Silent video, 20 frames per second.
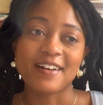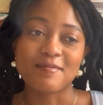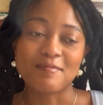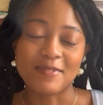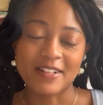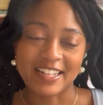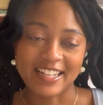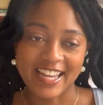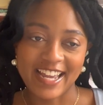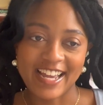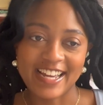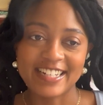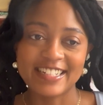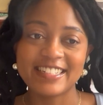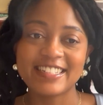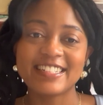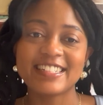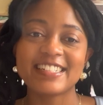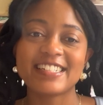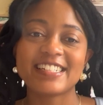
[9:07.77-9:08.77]

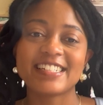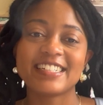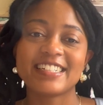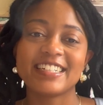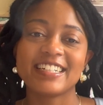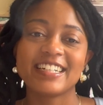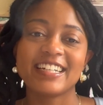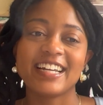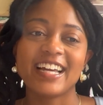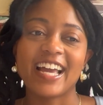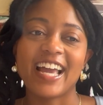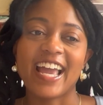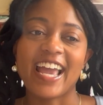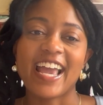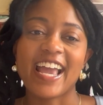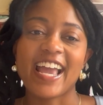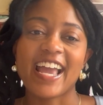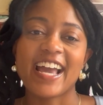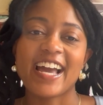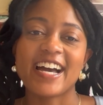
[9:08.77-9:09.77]
planned
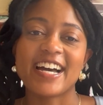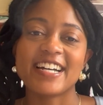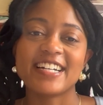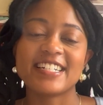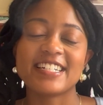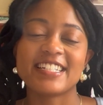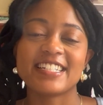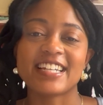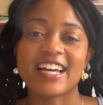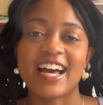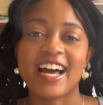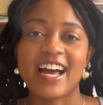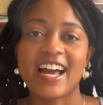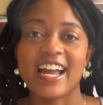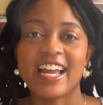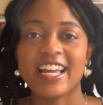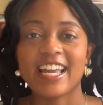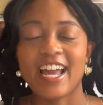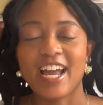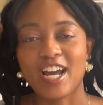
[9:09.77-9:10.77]
and
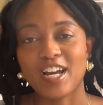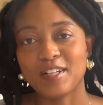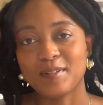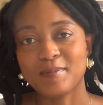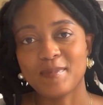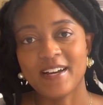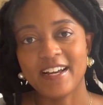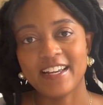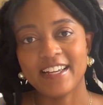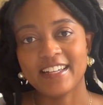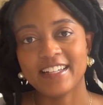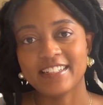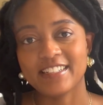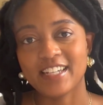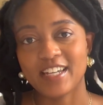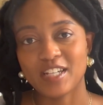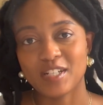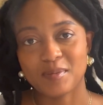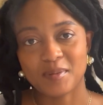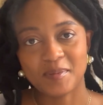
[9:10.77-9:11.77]
I had my
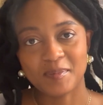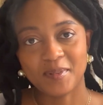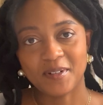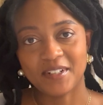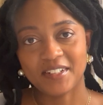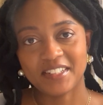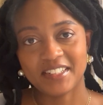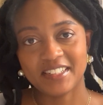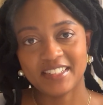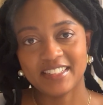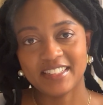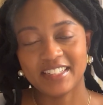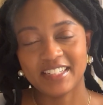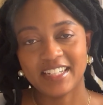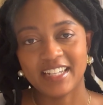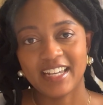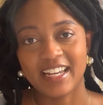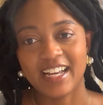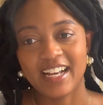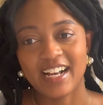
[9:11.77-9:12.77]
engagement party.
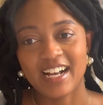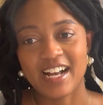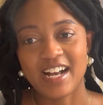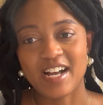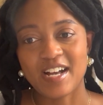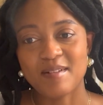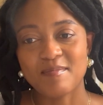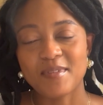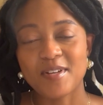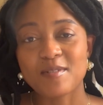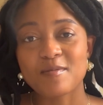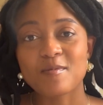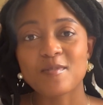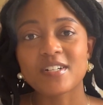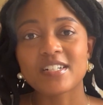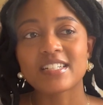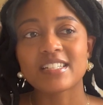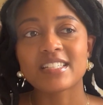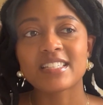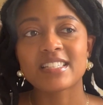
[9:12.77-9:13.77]
It
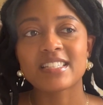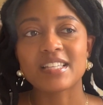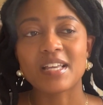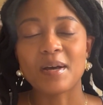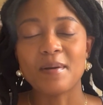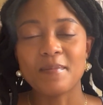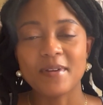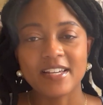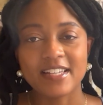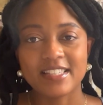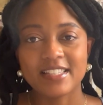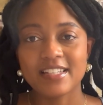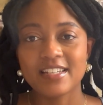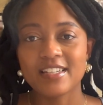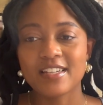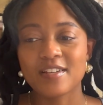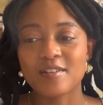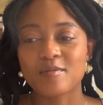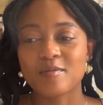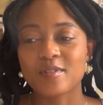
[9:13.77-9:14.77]
was
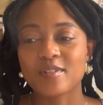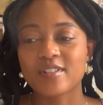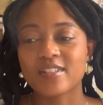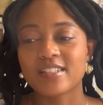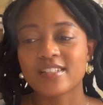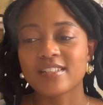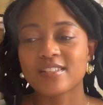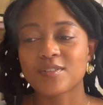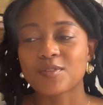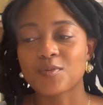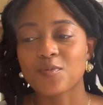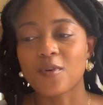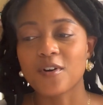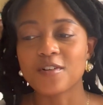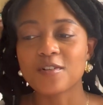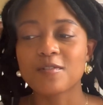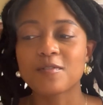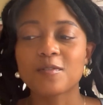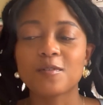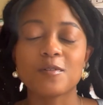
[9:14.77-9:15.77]
amazing. It was
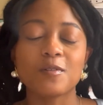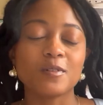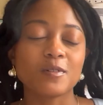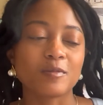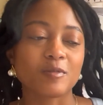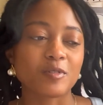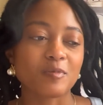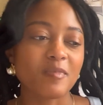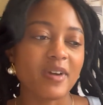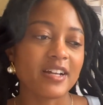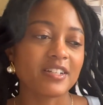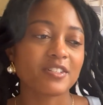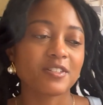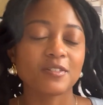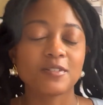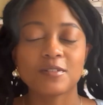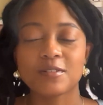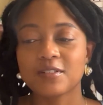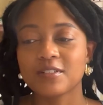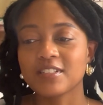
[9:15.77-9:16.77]
wonderful. It was
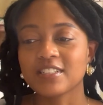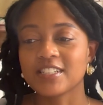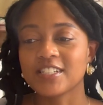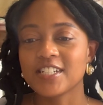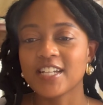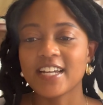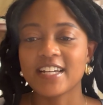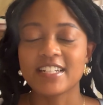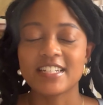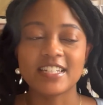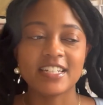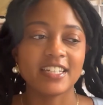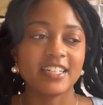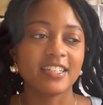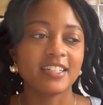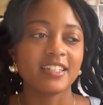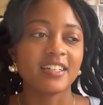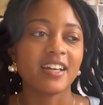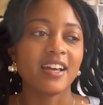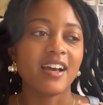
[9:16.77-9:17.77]
magical,
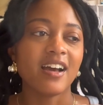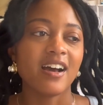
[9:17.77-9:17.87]
enchanting,